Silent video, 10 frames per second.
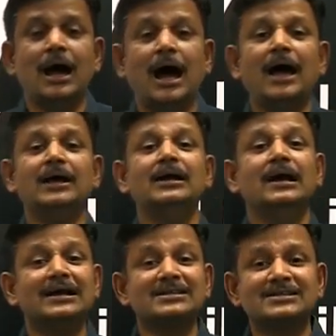and
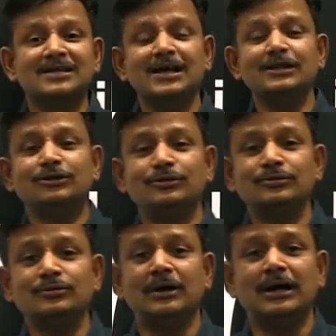let us sail
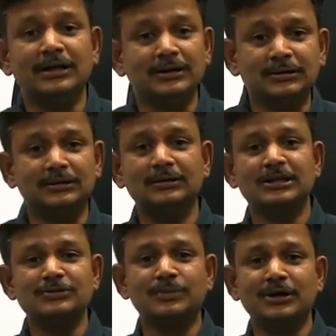through
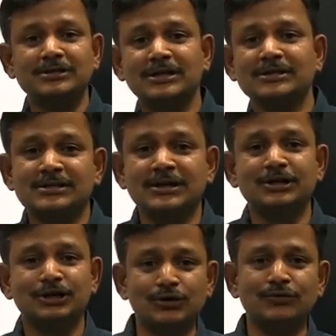this process
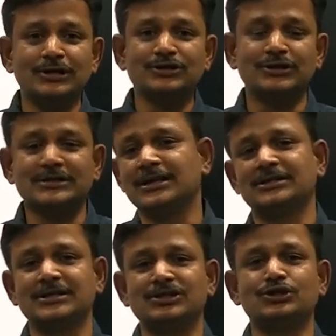towards your
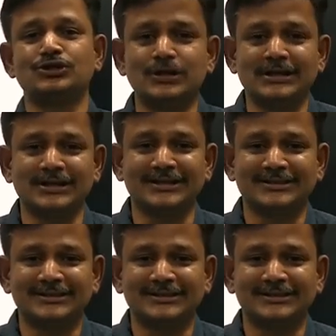success together.